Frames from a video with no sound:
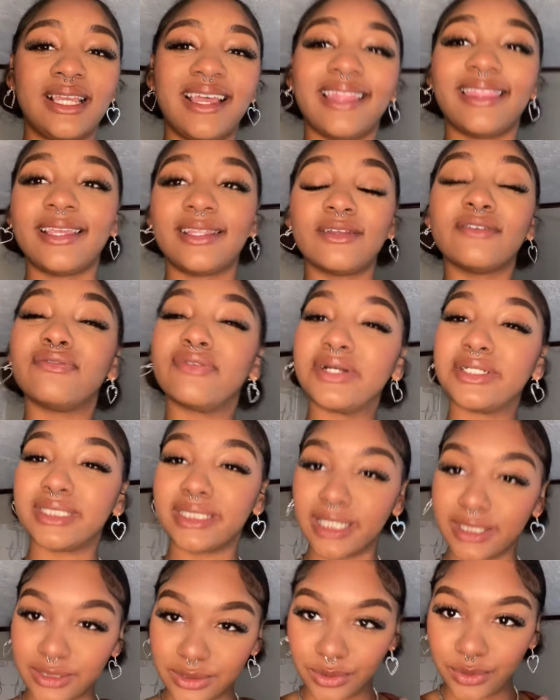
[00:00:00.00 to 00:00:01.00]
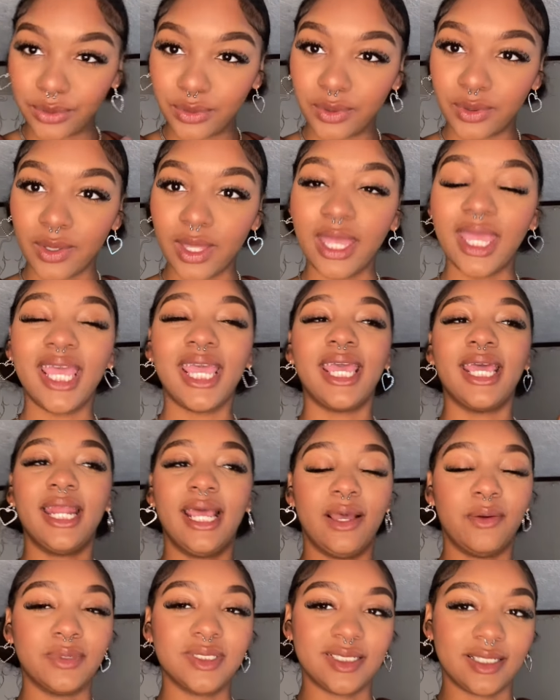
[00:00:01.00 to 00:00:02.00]
I think the first day of school and I
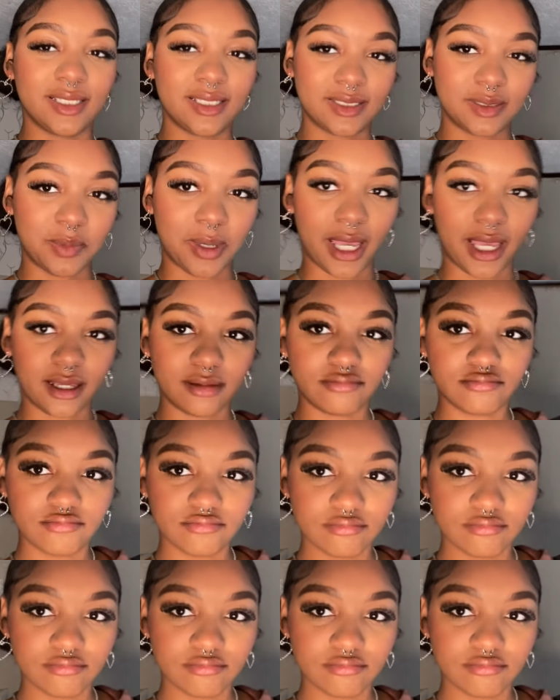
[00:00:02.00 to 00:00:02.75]
had went to get this bag.